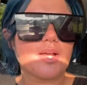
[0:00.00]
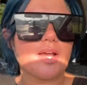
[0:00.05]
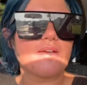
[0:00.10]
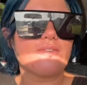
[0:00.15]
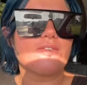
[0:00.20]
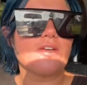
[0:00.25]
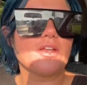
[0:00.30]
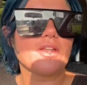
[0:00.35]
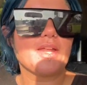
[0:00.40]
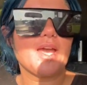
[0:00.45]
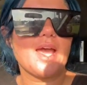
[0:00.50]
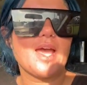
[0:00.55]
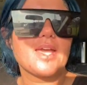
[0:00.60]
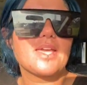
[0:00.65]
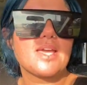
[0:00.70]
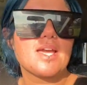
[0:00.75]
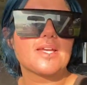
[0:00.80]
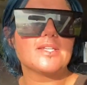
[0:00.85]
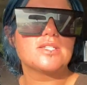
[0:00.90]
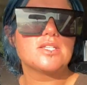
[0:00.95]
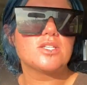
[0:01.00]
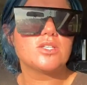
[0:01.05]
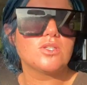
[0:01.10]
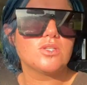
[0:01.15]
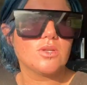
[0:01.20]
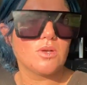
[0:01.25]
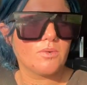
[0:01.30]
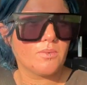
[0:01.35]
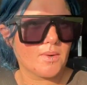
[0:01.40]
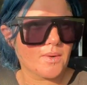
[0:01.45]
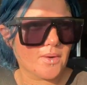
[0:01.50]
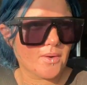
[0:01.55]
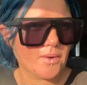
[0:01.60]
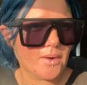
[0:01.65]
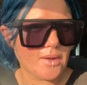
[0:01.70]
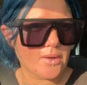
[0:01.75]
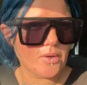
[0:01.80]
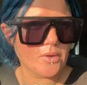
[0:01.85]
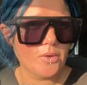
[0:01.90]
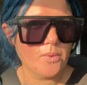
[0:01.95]
I felt high. I didn't know where
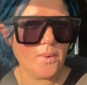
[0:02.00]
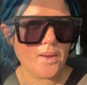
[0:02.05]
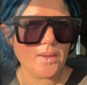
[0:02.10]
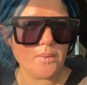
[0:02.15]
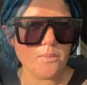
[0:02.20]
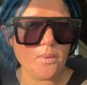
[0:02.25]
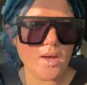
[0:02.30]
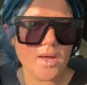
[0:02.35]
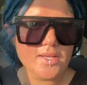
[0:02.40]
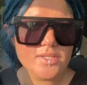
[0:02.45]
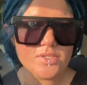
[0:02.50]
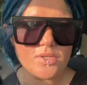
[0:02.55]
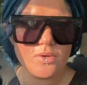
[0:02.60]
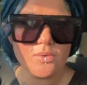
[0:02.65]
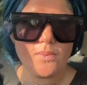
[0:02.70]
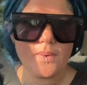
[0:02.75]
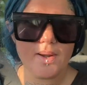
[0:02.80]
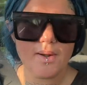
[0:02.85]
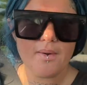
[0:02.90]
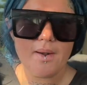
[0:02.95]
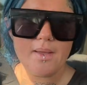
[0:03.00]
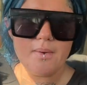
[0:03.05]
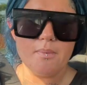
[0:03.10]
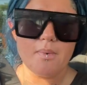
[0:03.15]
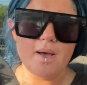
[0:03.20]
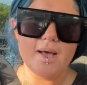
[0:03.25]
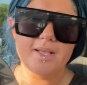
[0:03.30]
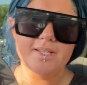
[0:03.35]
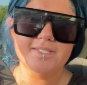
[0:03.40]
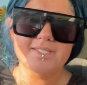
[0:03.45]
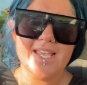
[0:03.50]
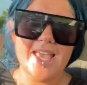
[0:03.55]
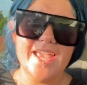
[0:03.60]
her, who I was or where I was.